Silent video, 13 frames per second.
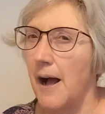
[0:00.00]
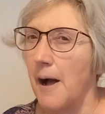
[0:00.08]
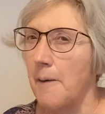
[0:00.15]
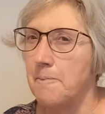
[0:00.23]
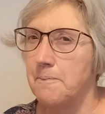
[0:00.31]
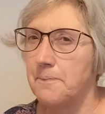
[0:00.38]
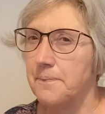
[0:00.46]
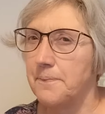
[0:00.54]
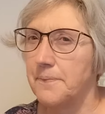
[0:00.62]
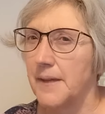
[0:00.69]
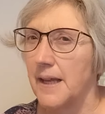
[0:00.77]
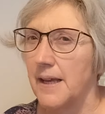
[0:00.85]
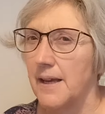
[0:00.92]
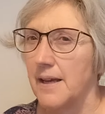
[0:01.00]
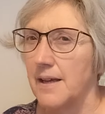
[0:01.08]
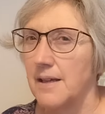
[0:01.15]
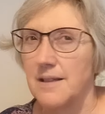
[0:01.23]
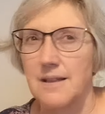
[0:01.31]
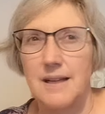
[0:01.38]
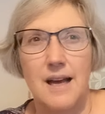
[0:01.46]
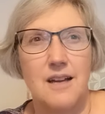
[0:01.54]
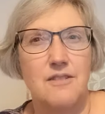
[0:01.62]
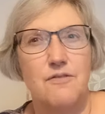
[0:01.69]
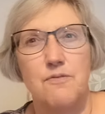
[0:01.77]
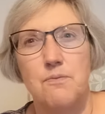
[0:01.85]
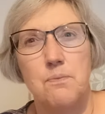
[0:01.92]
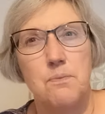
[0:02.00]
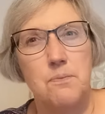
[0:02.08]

kind of